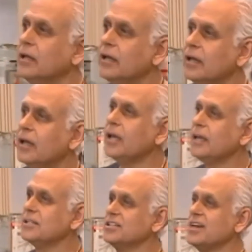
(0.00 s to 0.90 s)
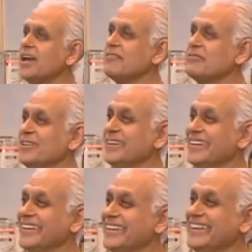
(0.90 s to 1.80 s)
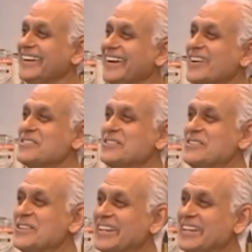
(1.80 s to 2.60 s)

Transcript: But when he stepped into Amy's baking company,